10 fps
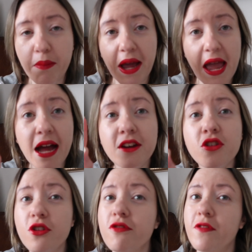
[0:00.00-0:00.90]
but my
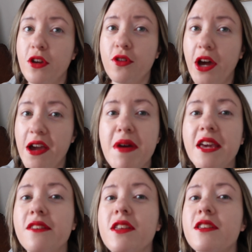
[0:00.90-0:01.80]
Andor review that I
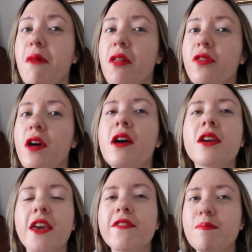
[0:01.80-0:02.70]
made this month
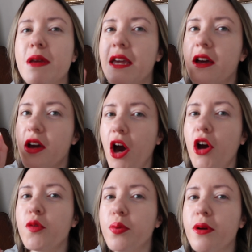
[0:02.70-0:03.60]
gives me
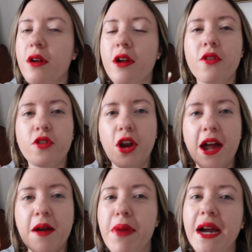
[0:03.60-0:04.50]
hope that
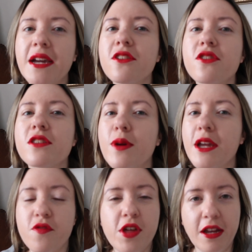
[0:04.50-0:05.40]
I am back into the
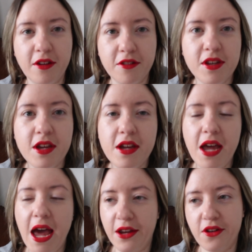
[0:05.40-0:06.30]
swing of things
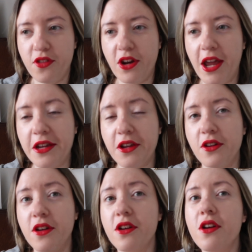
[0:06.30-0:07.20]
and that I
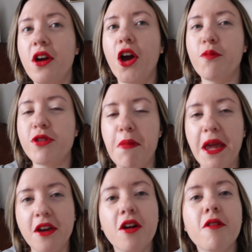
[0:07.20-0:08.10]
can hope to
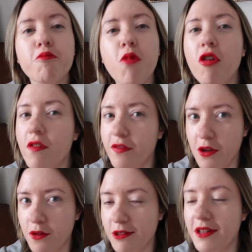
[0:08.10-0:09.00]
make more
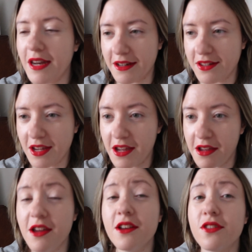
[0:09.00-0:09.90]
reviews next
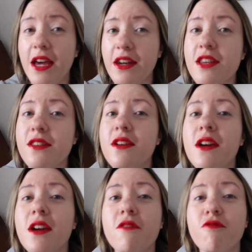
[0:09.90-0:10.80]
year. So that is
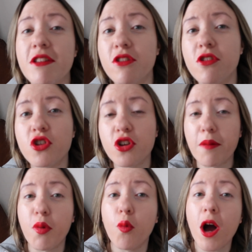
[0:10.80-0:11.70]
resolution
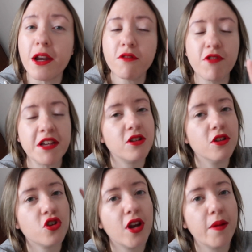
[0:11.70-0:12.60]
number one.
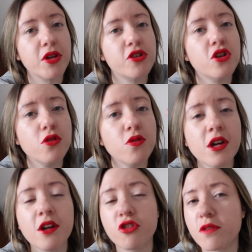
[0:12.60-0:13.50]
Resolution number two,
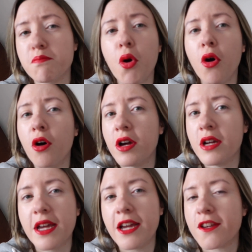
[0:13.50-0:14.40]
just more
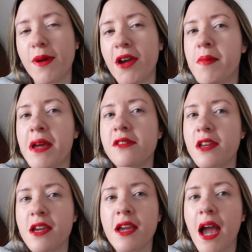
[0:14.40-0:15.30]

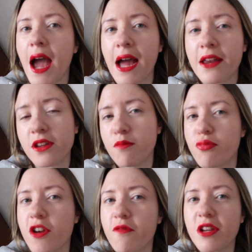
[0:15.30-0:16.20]
experimenting and
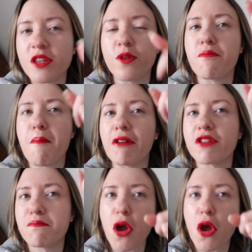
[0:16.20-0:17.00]
improvements with Mouse